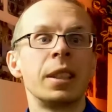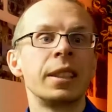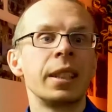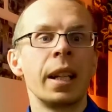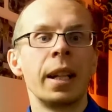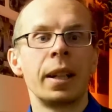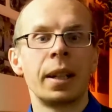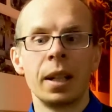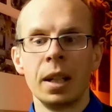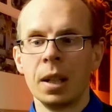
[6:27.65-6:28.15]

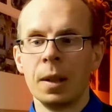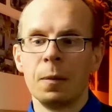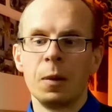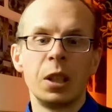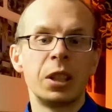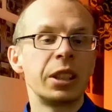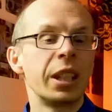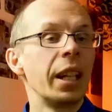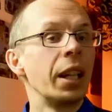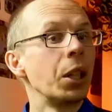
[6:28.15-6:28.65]
It's
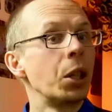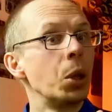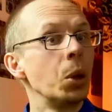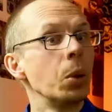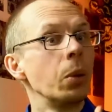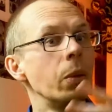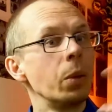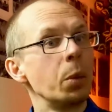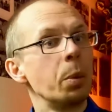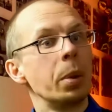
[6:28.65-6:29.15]
like
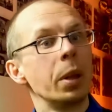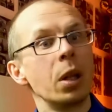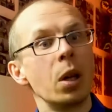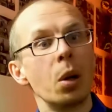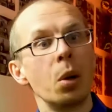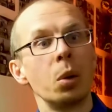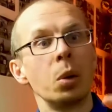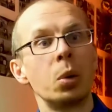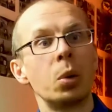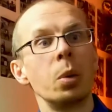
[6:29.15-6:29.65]
you would be
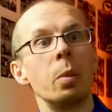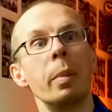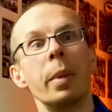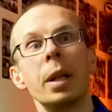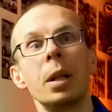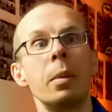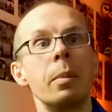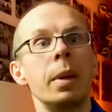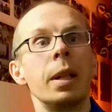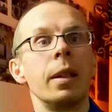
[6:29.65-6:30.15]
going to
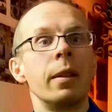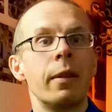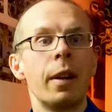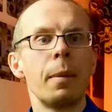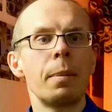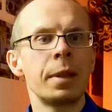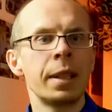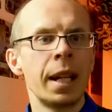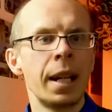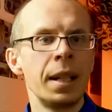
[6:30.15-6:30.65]
many
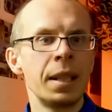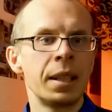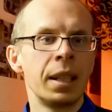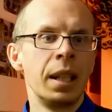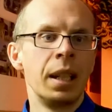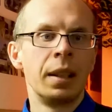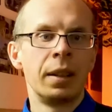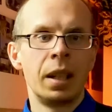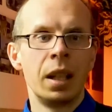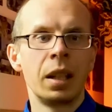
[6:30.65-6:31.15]

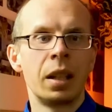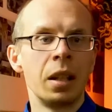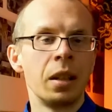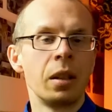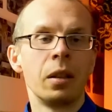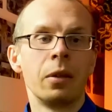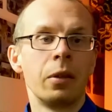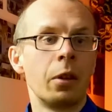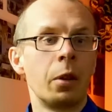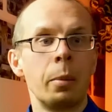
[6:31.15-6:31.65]
websites,
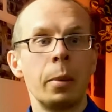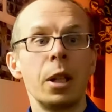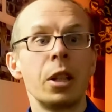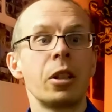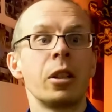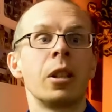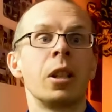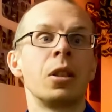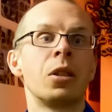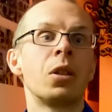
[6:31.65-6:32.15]
taking
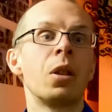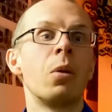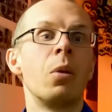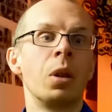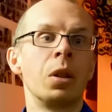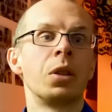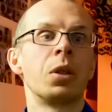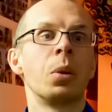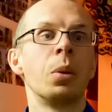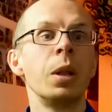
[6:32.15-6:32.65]
information and so on.